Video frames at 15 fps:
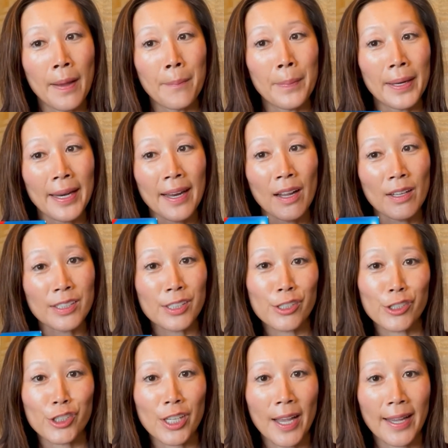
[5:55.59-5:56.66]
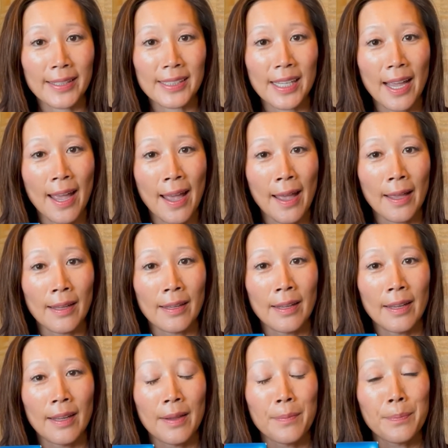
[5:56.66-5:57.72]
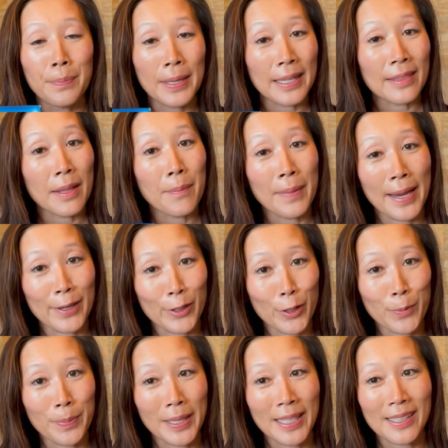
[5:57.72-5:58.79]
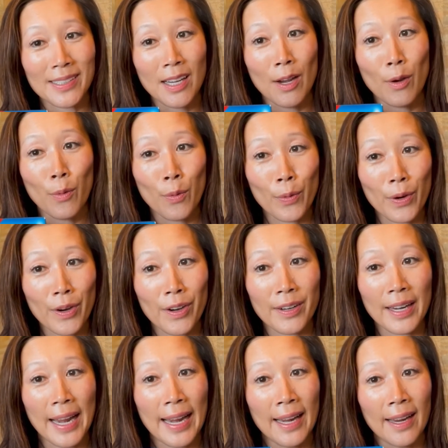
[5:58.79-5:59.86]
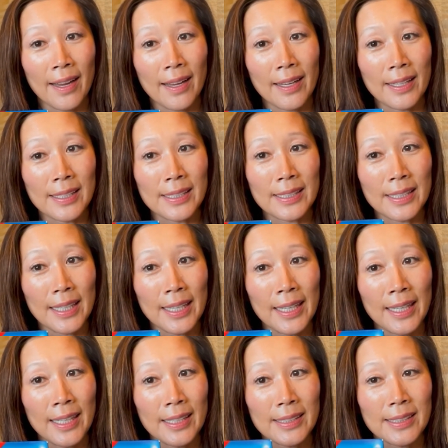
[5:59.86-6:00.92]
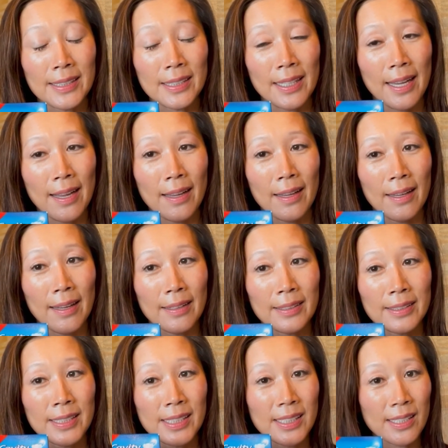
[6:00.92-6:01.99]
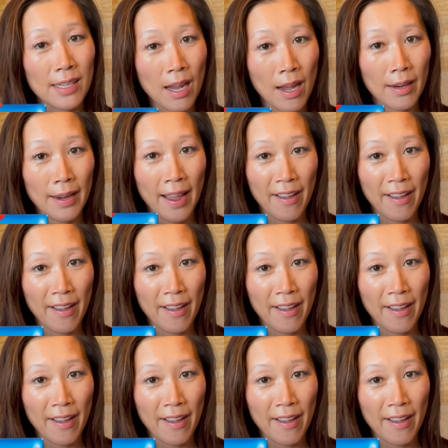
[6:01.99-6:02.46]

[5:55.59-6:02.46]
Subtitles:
But I also checked at beatthemicrobe.org, and it does not have